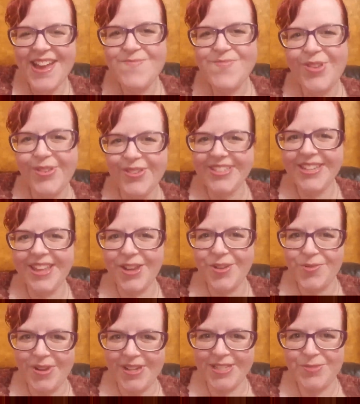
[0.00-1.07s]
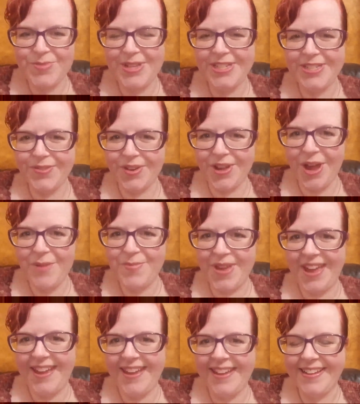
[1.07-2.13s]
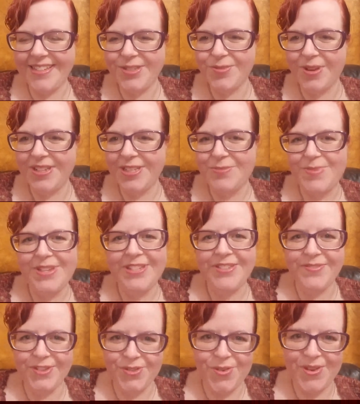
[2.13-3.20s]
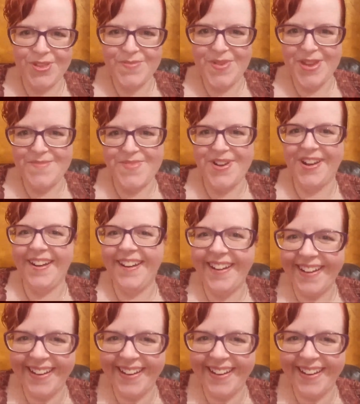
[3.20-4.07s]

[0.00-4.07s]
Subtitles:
I'm used to like recipes for cupcakes, recipes for toilet paper.